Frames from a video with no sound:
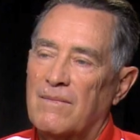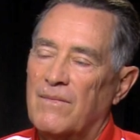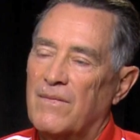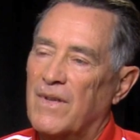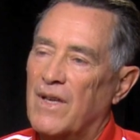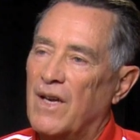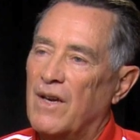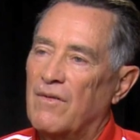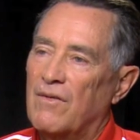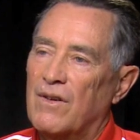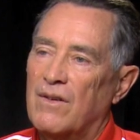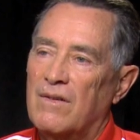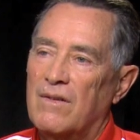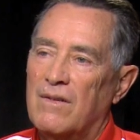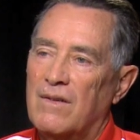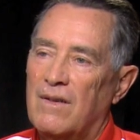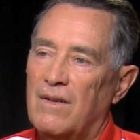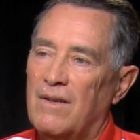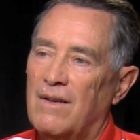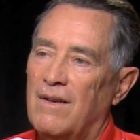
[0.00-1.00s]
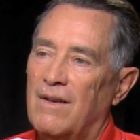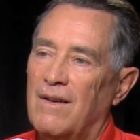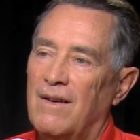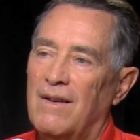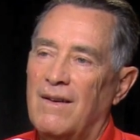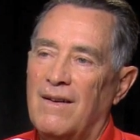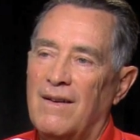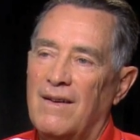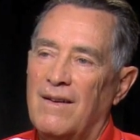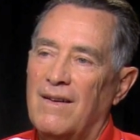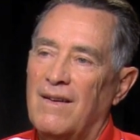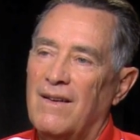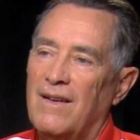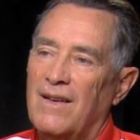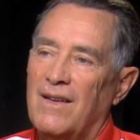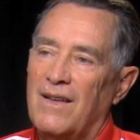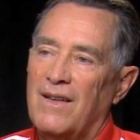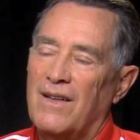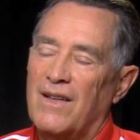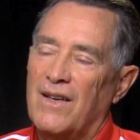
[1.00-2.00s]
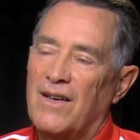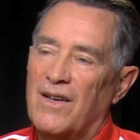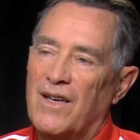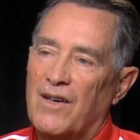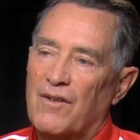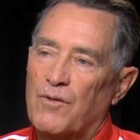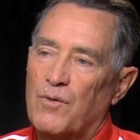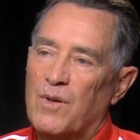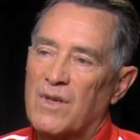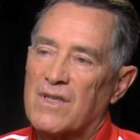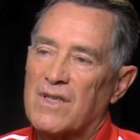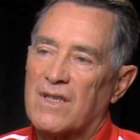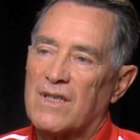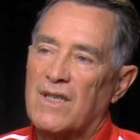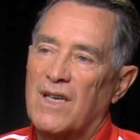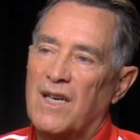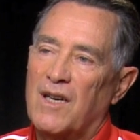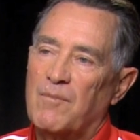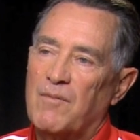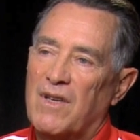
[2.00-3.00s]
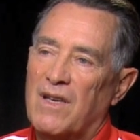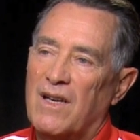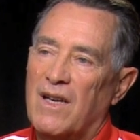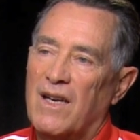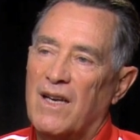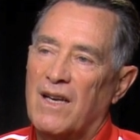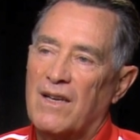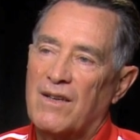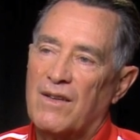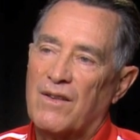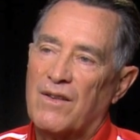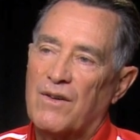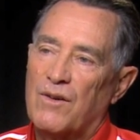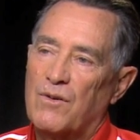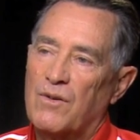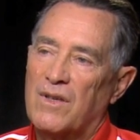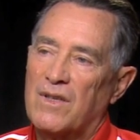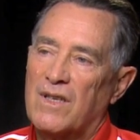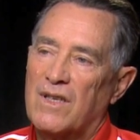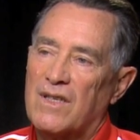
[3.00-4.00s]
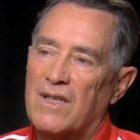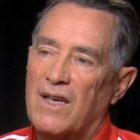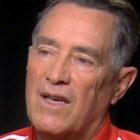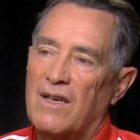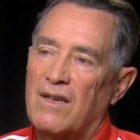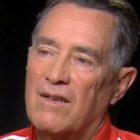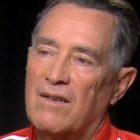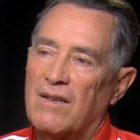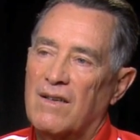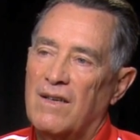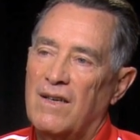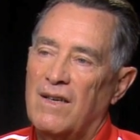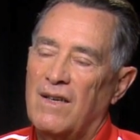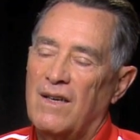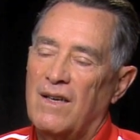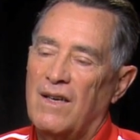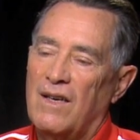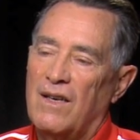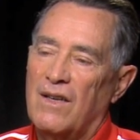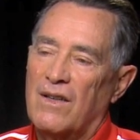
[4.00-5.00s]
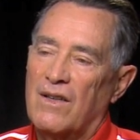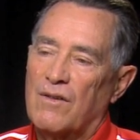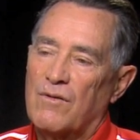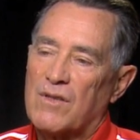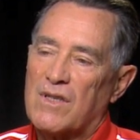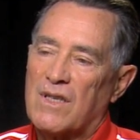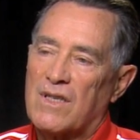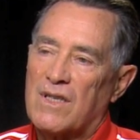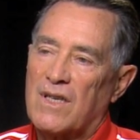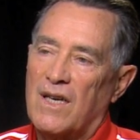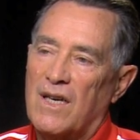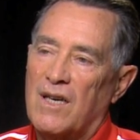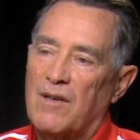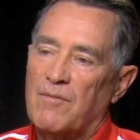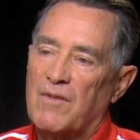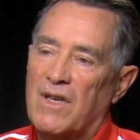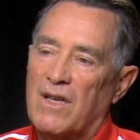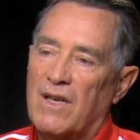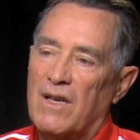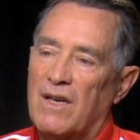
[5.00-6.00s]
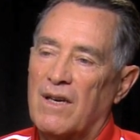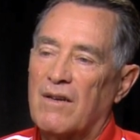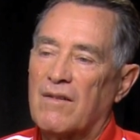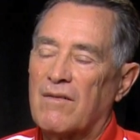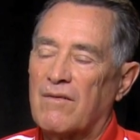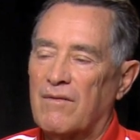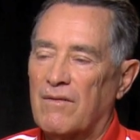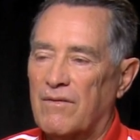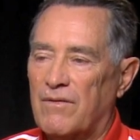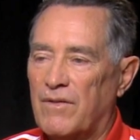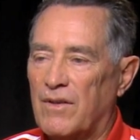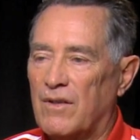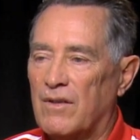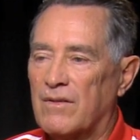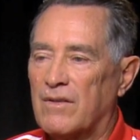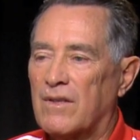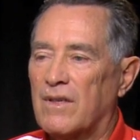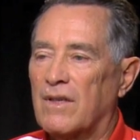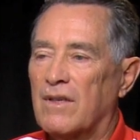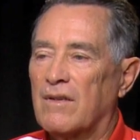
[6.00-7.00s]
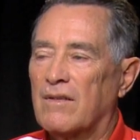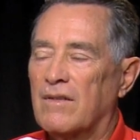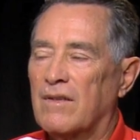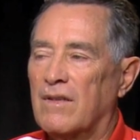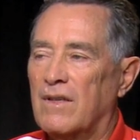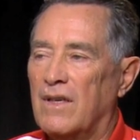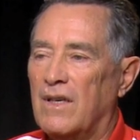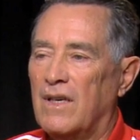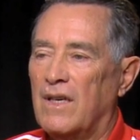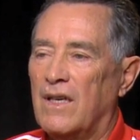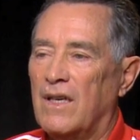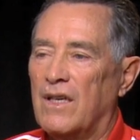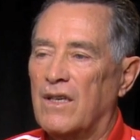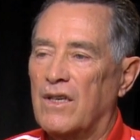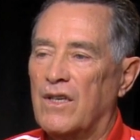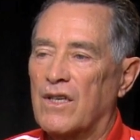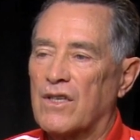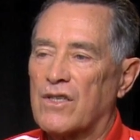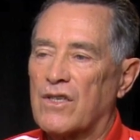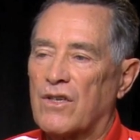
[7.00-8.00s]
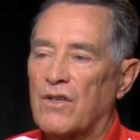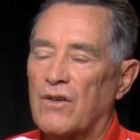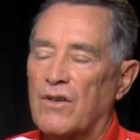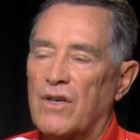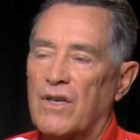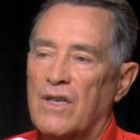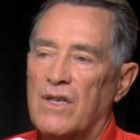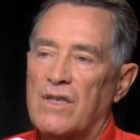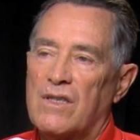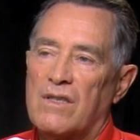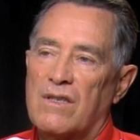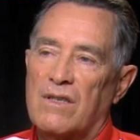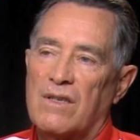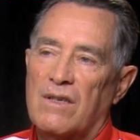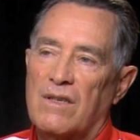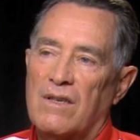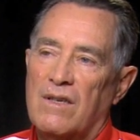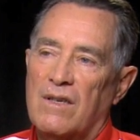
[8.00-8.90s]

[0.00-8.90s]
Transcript: Never. There never was a time that I had to throw in the towel. There was a time that I felt uh, discouraged